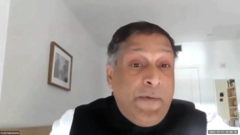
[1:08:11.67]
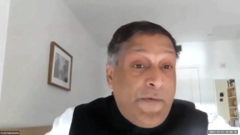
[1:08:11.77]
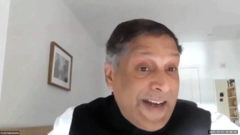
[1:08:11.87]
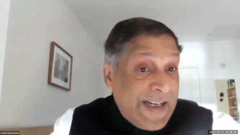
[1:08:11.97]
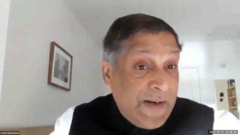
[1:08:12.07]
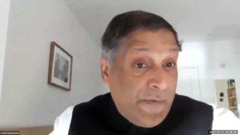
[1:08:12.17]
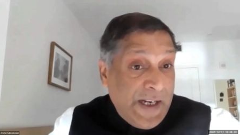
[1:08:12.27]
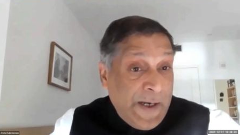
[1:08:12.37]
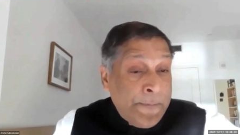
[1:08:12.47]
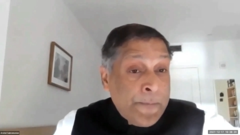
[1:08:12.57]

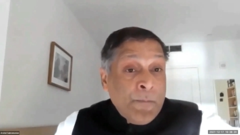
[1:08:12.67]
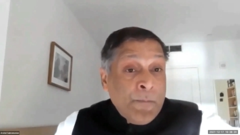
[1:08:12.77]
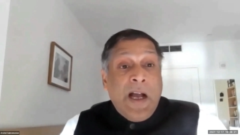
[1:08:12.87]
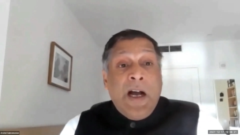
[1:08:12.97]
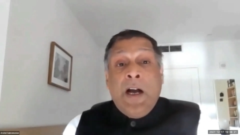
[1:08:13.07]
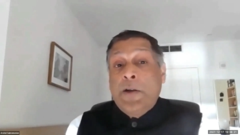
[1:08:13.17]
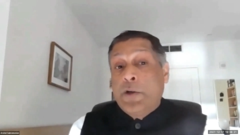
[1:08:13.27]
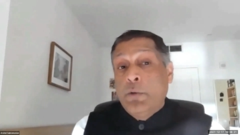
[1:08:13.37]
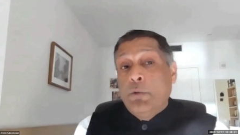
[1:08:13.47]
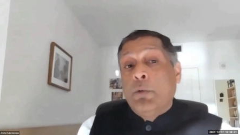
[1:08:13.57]
effectively
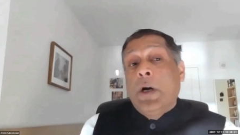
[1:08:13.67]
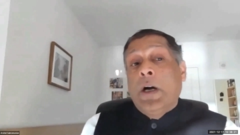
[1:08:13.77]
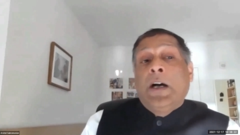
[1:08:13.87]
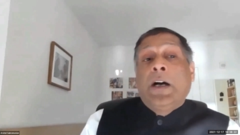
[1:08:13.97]
to